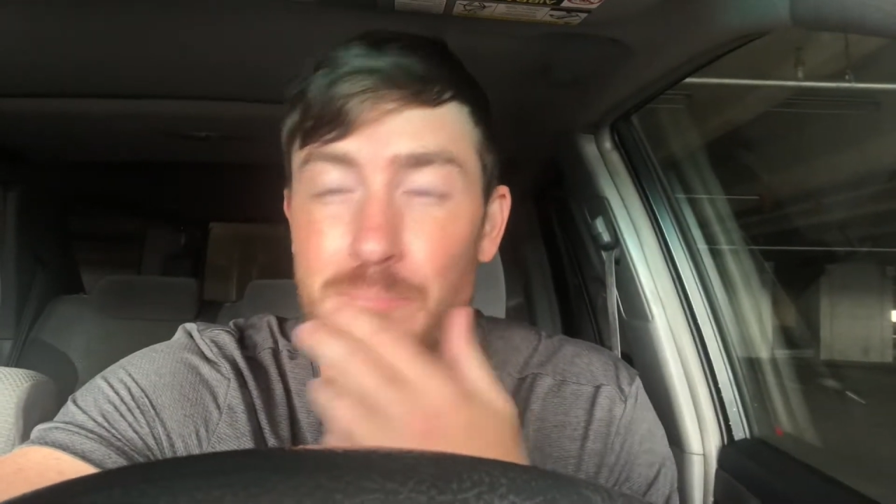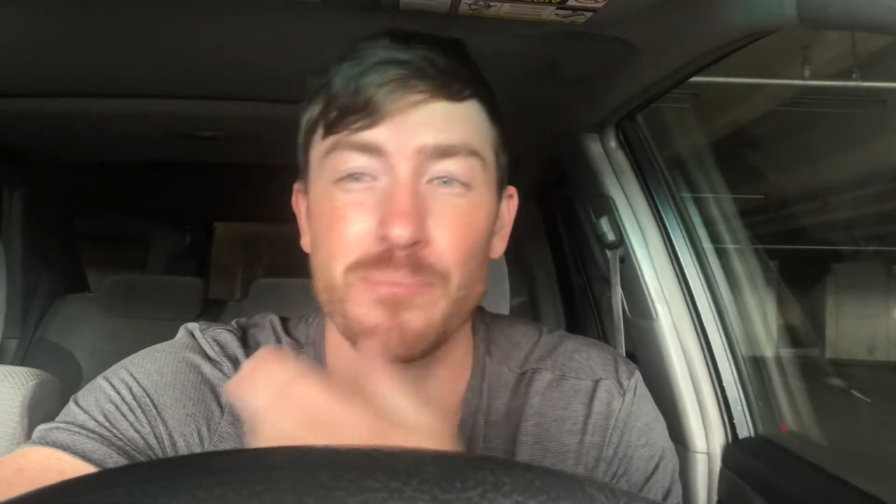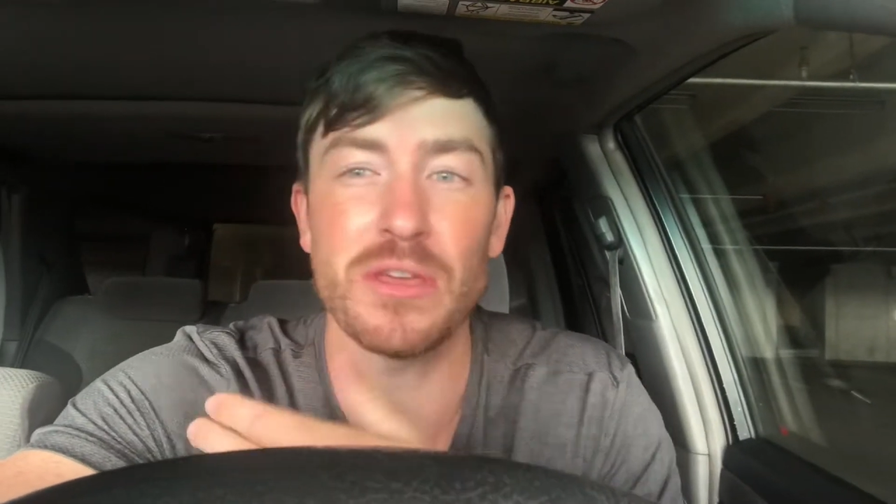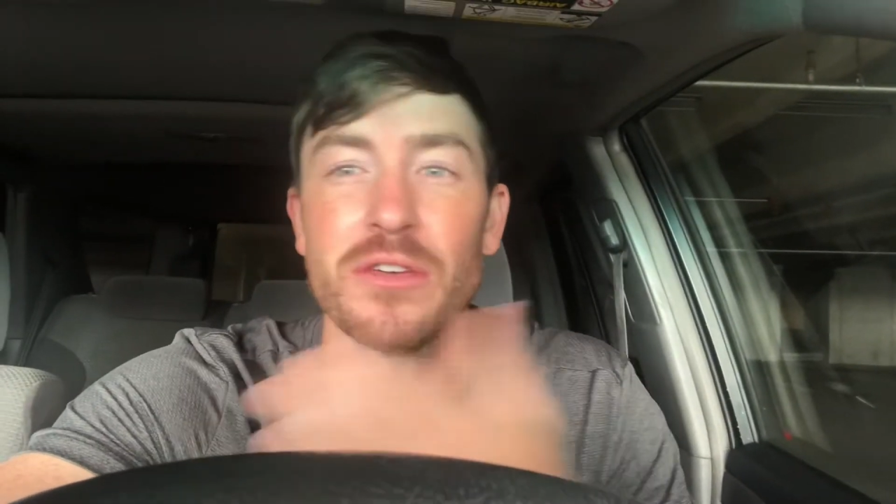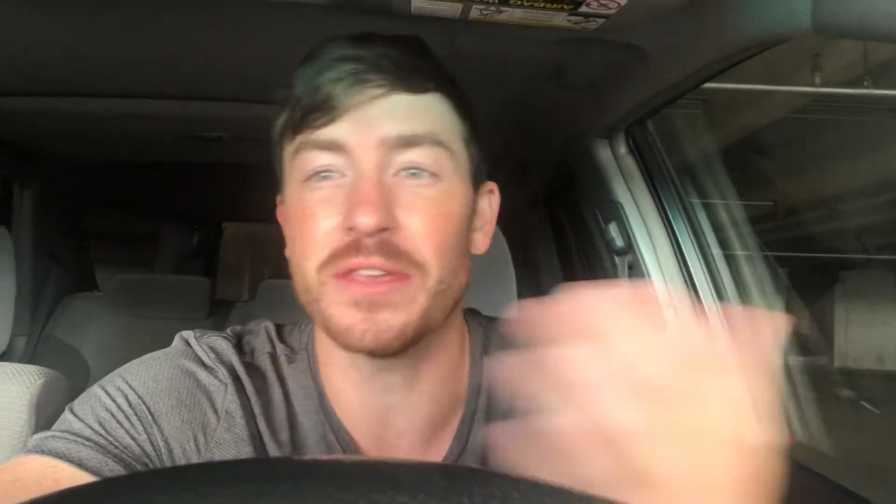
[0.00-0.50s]

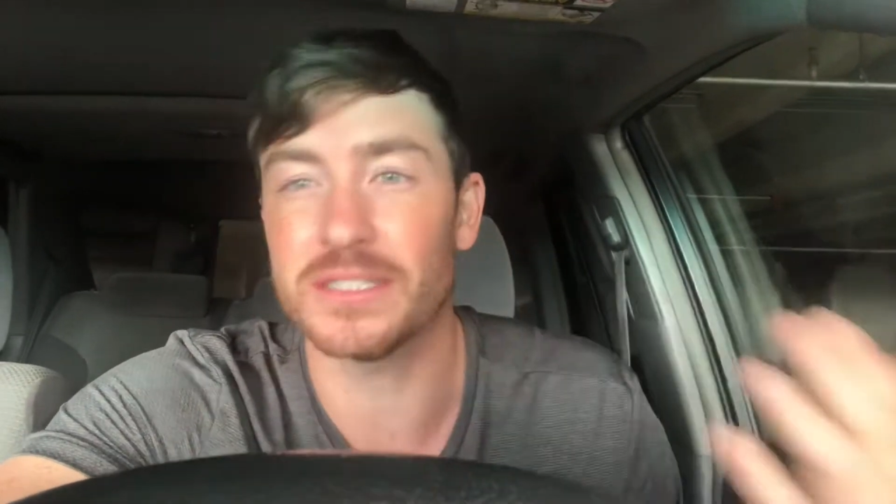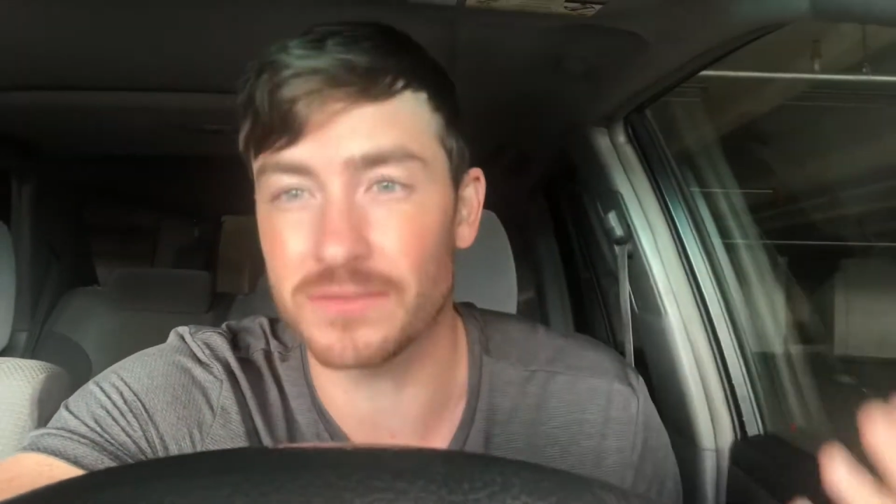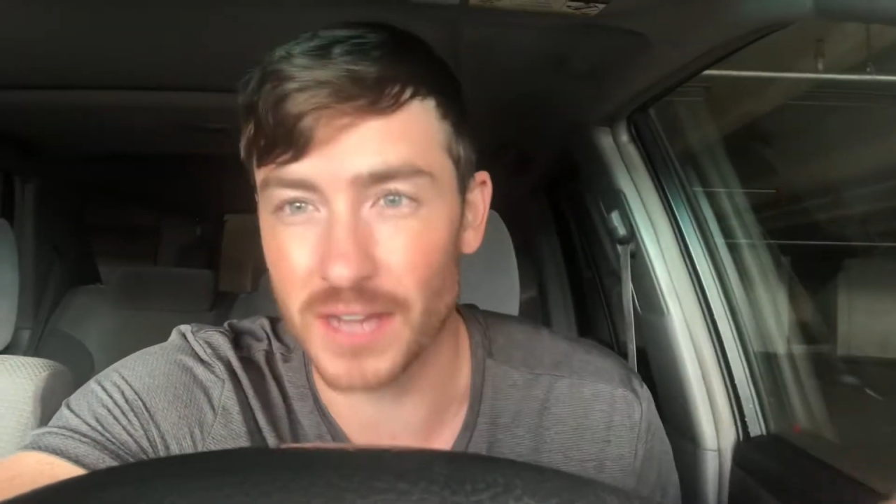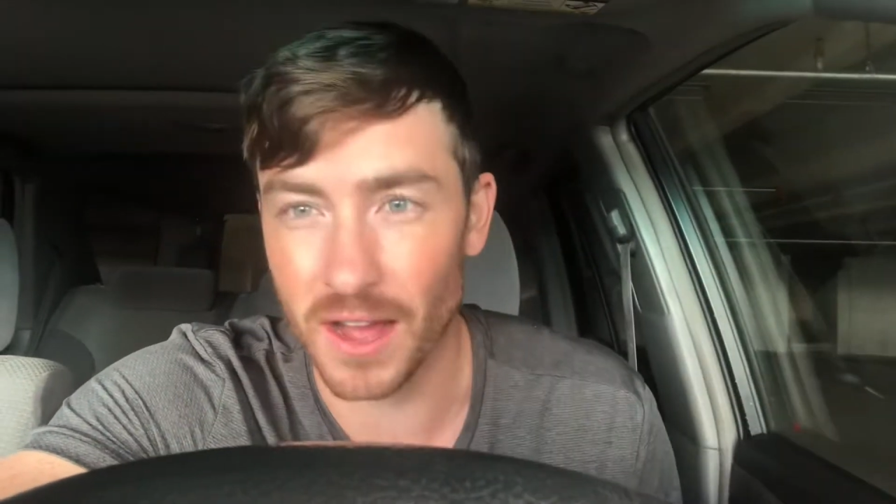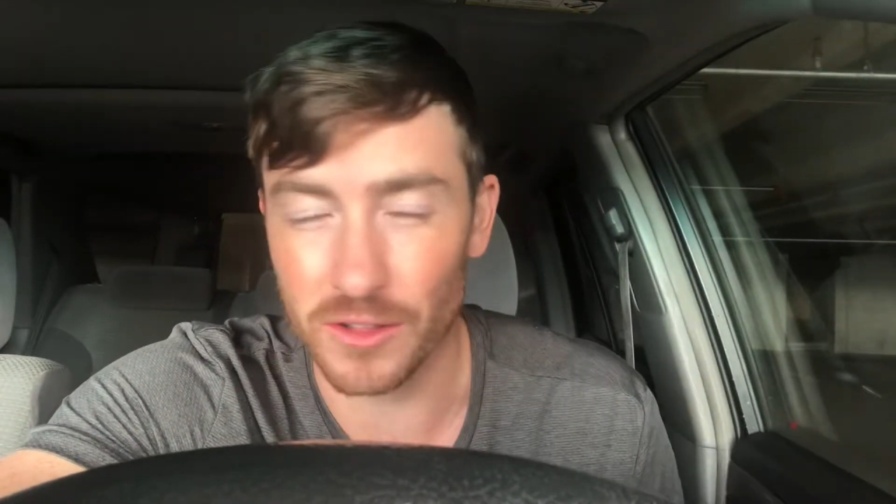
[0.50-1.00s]
billions of
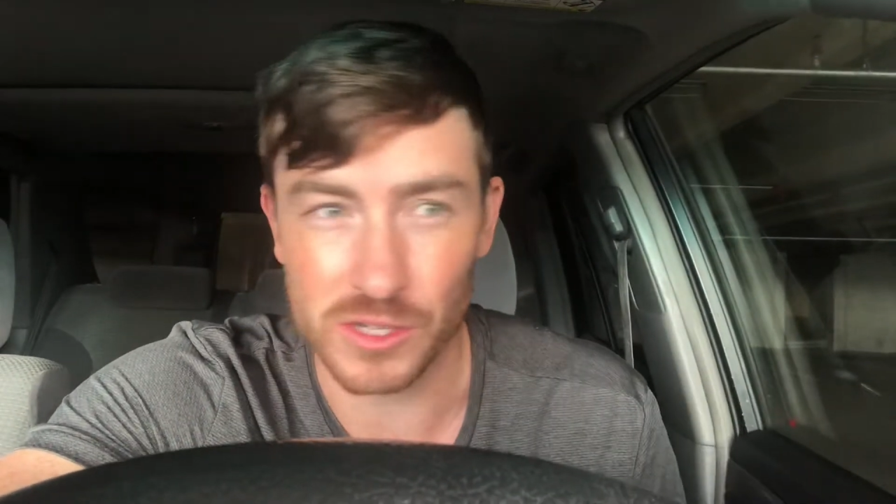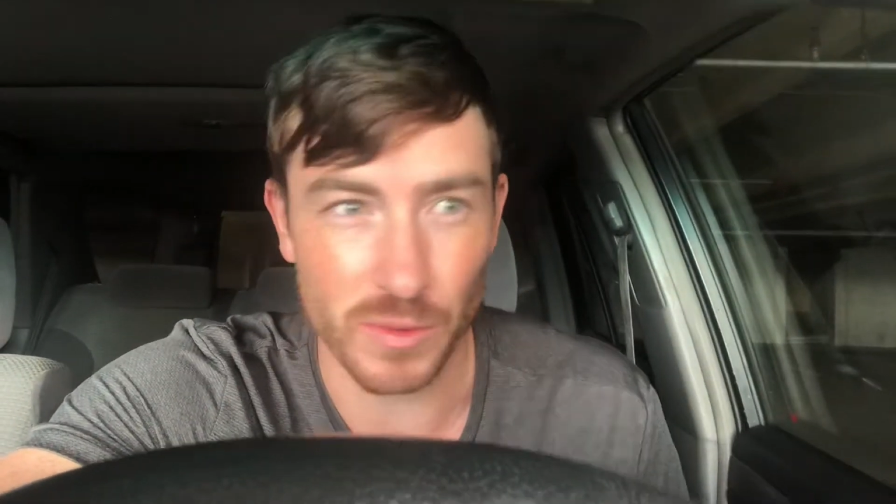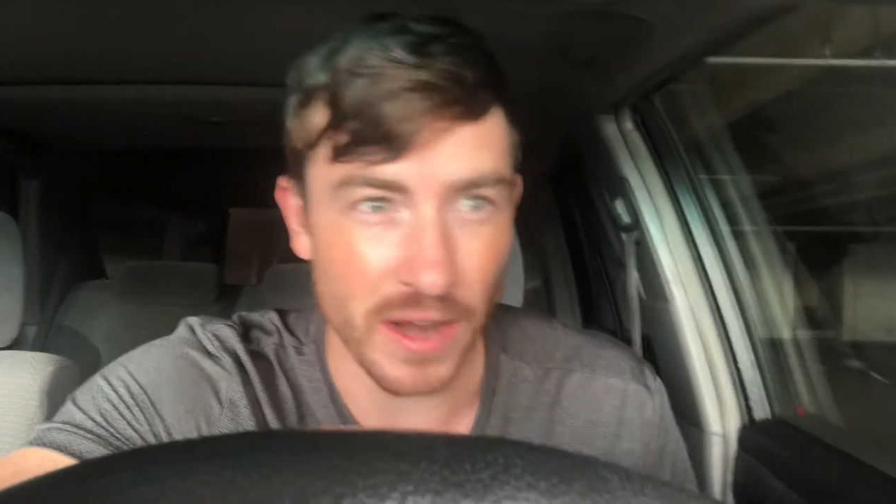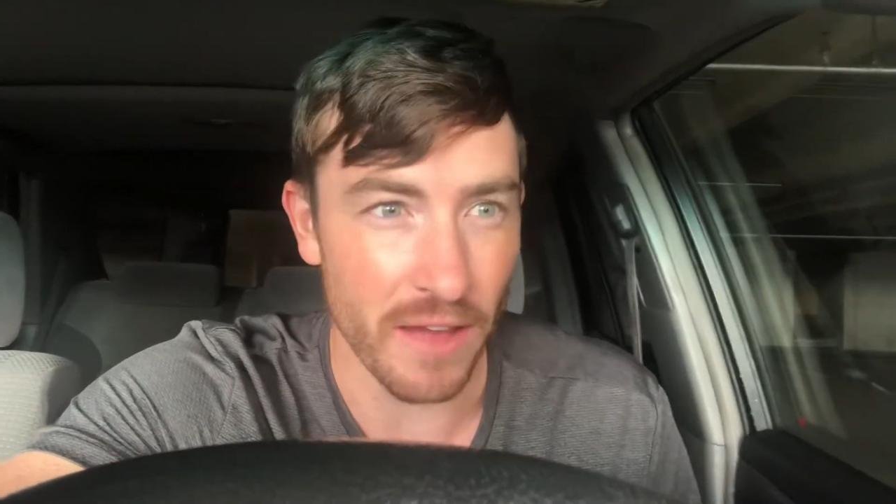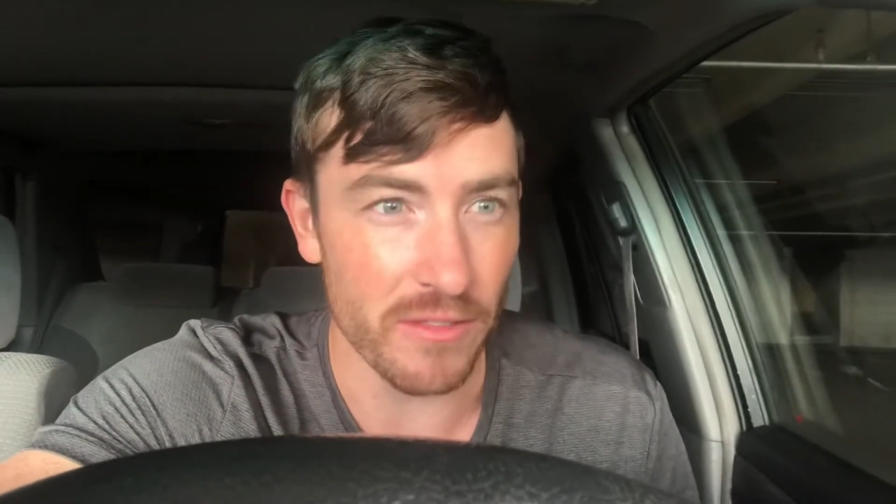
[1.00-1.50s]
dollars
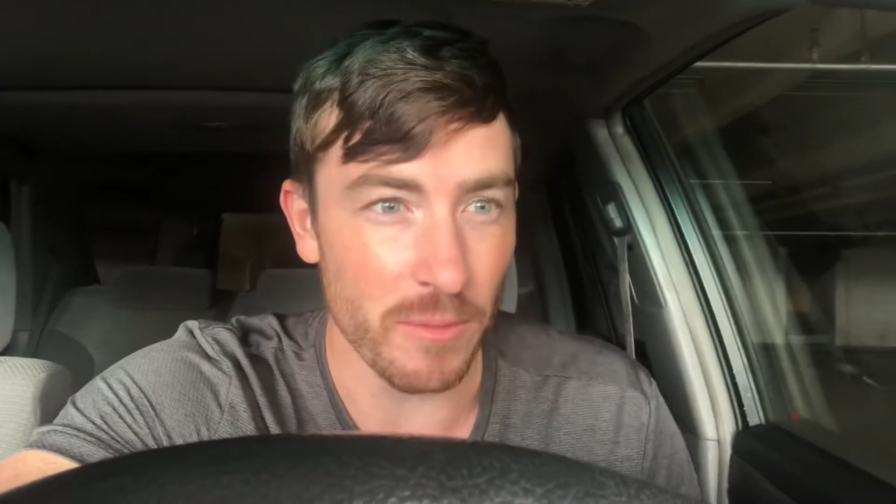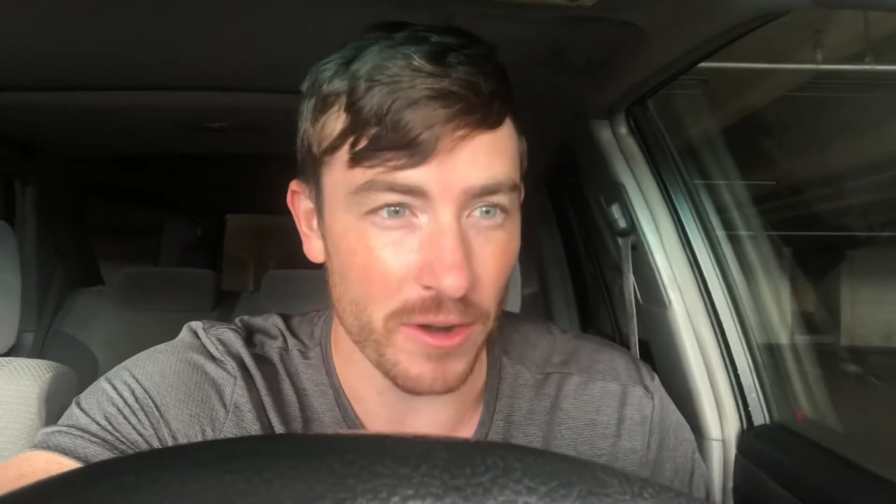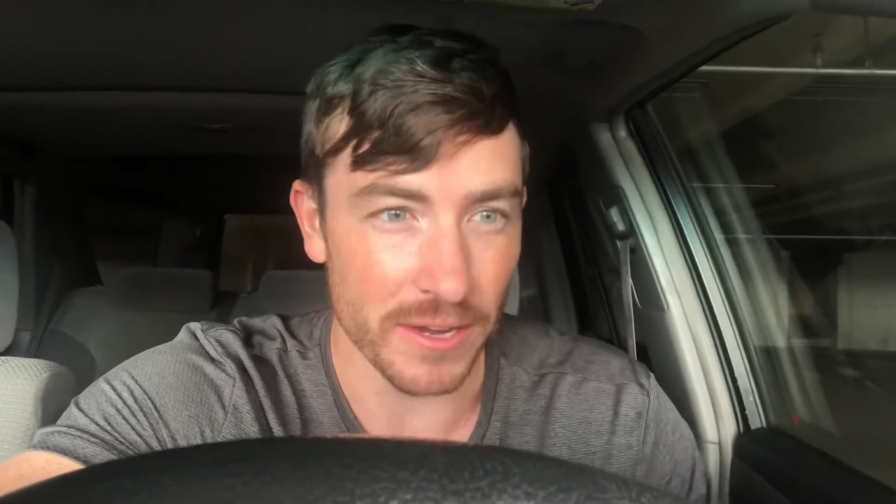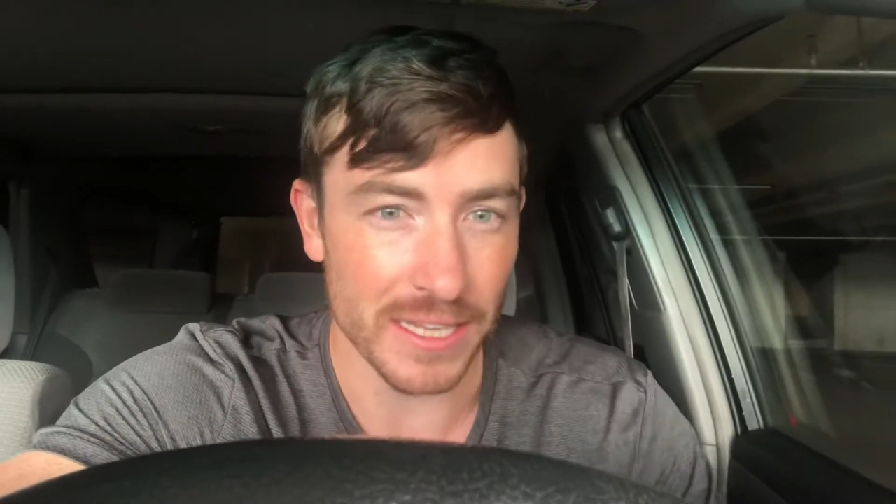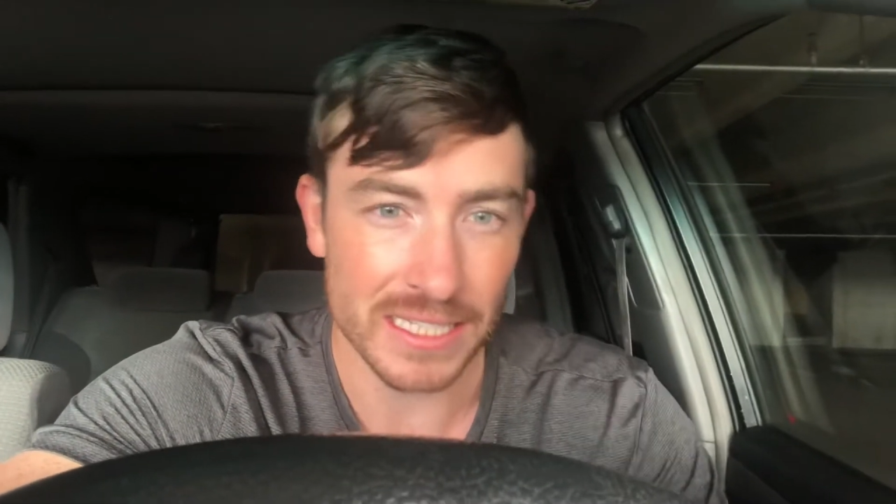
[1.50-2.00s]
went out of the
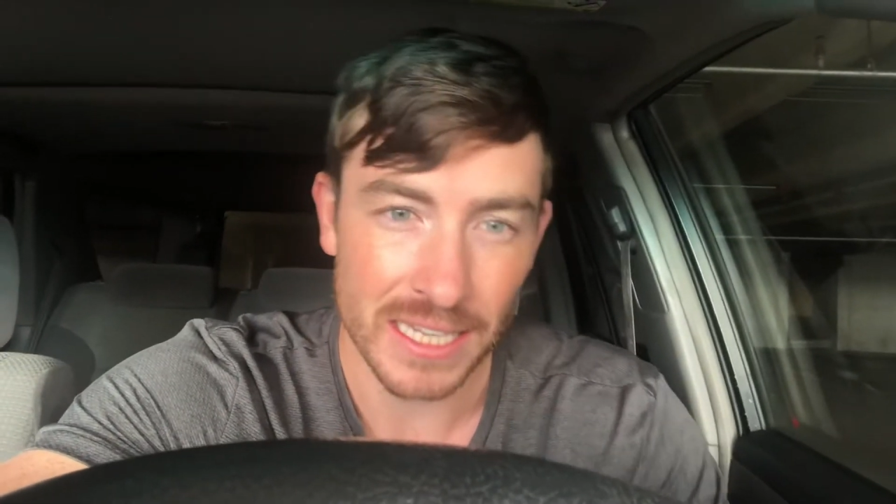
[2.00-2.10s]
market.